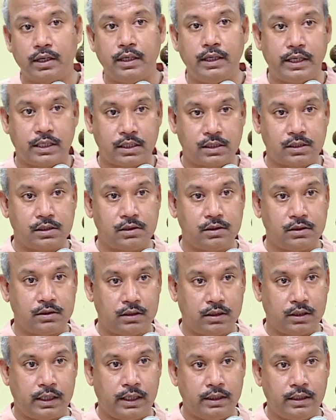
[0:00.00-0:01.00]
a lecture
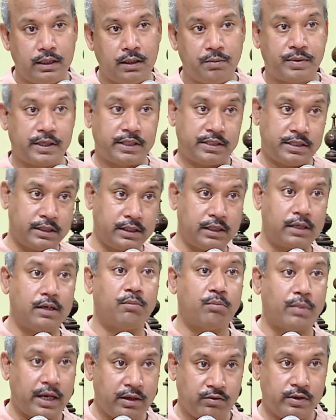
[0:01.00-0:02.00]
and then presenting
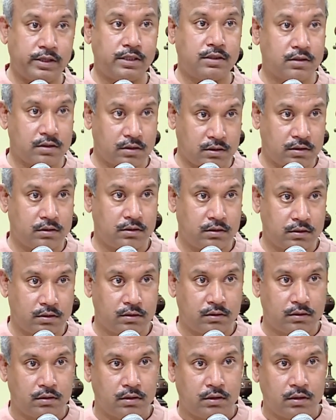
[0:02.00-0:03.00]
my vision
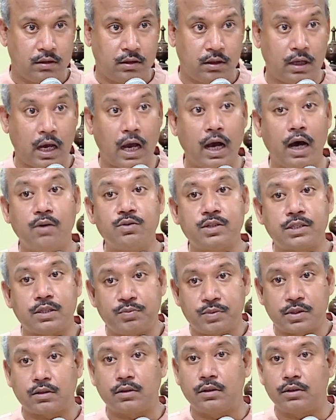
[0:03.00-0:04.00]
on how
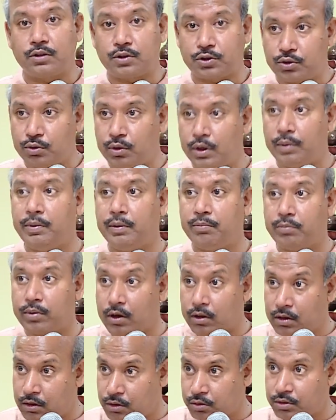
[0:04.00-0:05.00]
Sanskrit should be
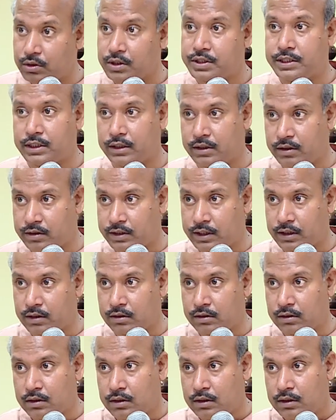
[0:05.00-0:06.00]
brought to the children.
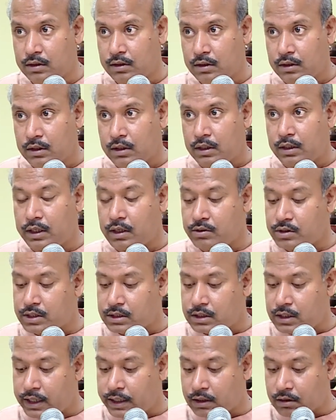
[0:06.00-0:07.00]
Now
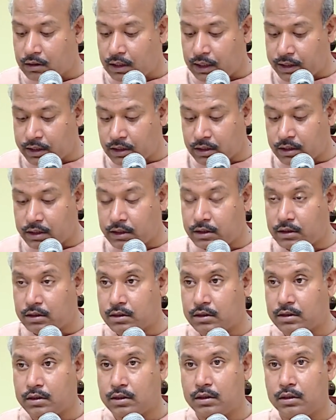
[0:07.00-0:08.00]
see, I
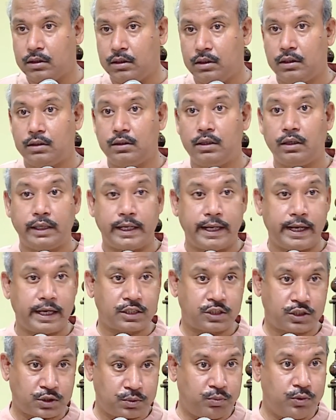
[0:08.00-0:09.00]
collected the
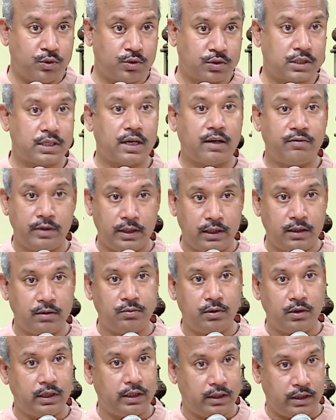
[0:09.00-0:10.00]
textbooks
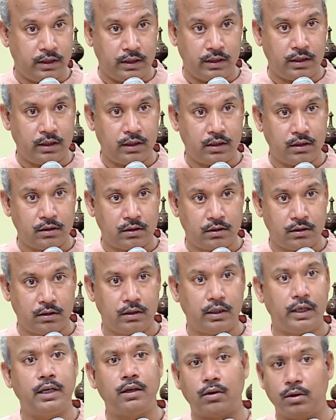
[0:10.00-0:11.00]
available in India
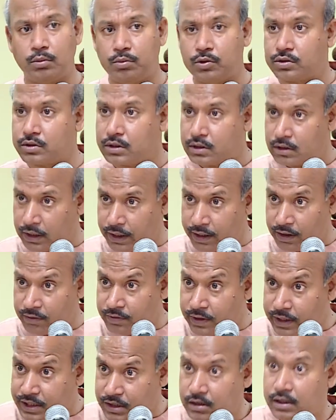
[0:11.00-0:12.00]
in almost
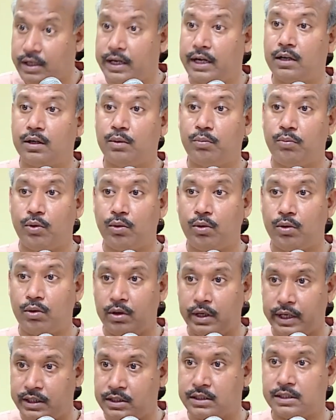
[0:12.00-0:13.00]
every state board,
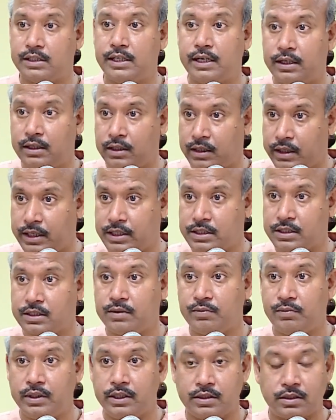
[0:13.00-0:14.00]
NCERT,
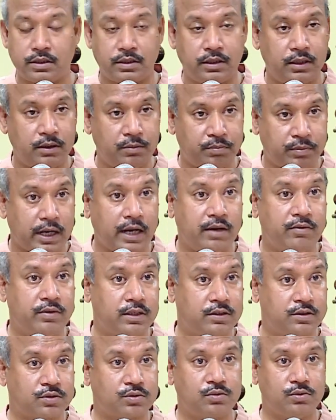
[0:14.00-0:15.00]
CBSE,
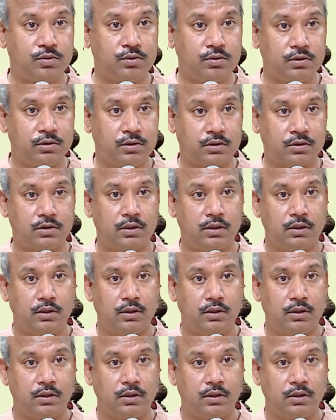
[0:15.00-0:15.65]
private schools.